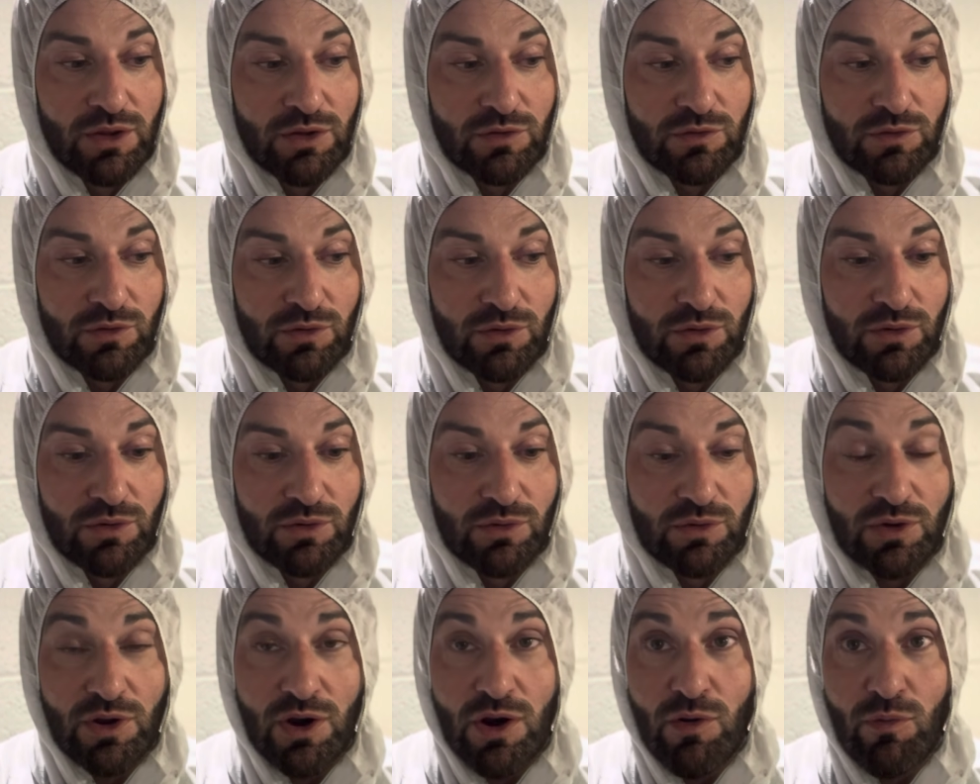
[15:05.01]

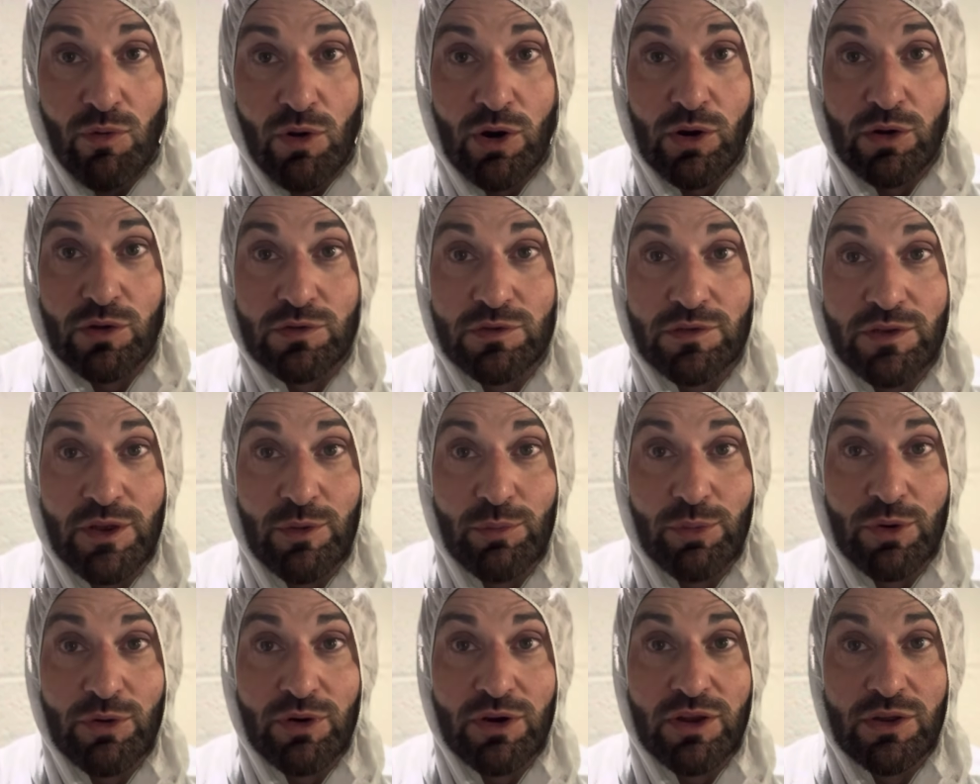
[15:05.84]
doing car work, so that'd
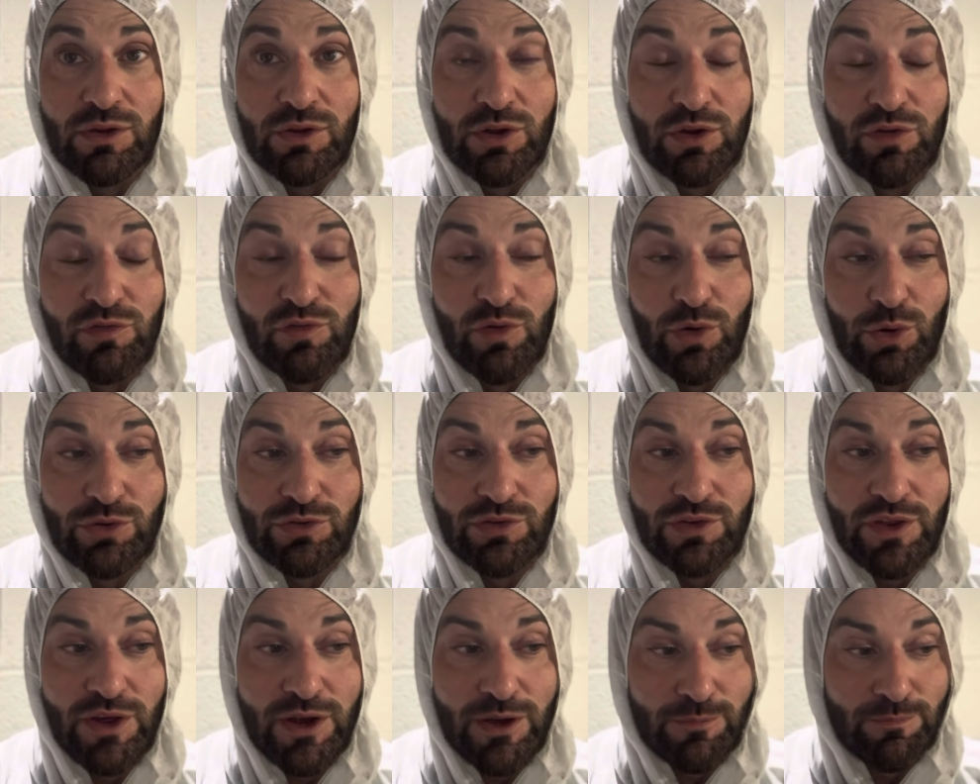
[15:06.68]
be great. Looking forward
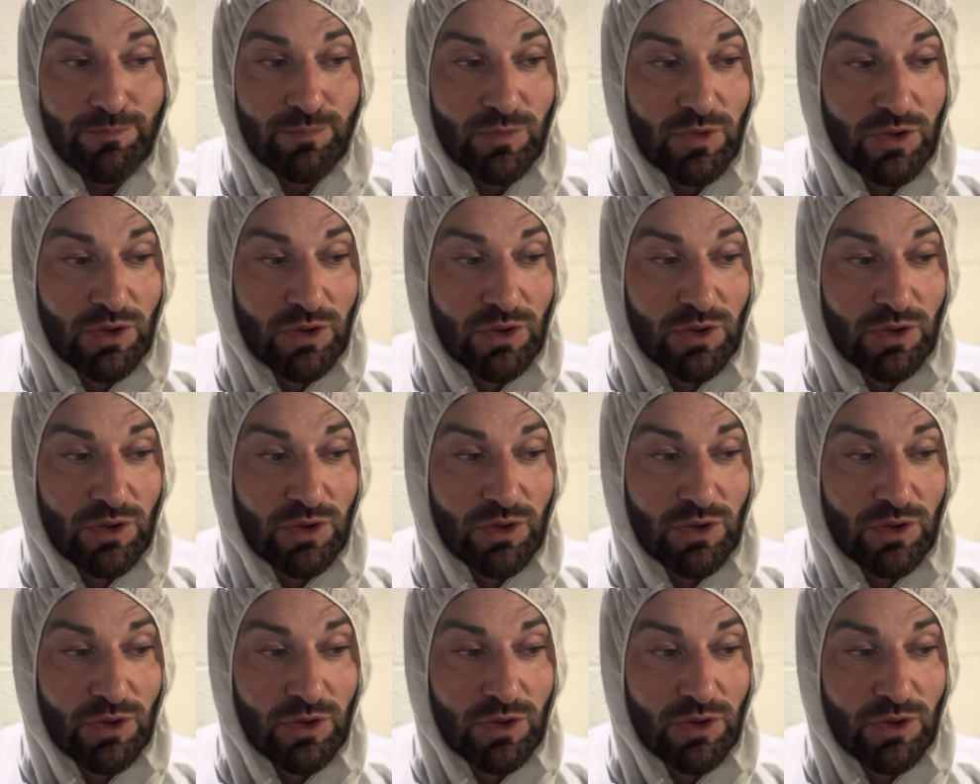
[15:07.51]
to that.